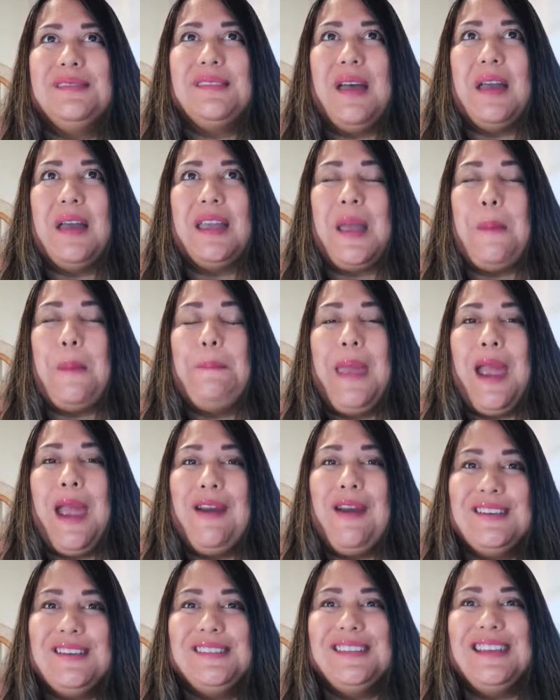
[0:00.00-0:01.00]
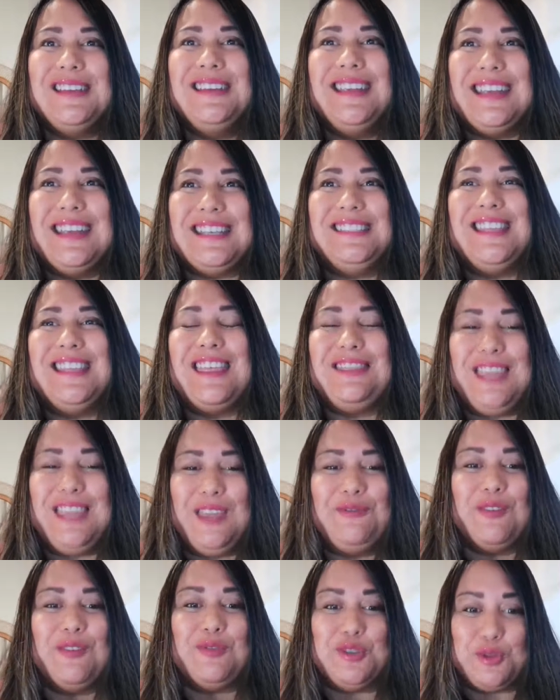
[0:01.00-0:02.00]
Comparison is the
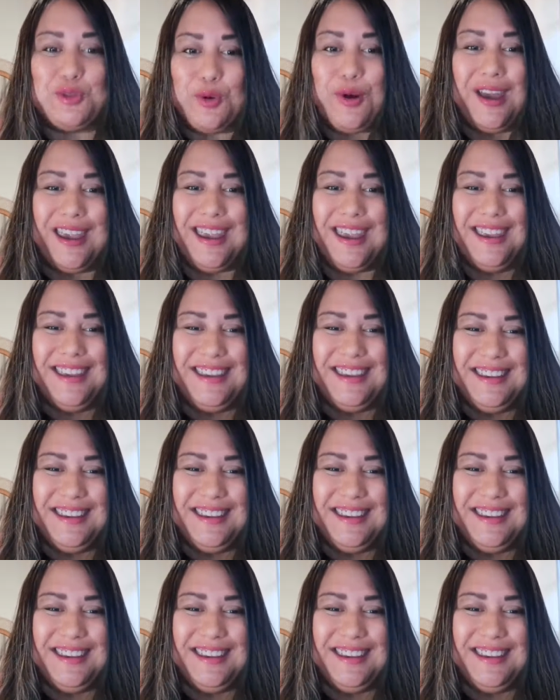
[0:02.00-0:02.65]
thief of joy.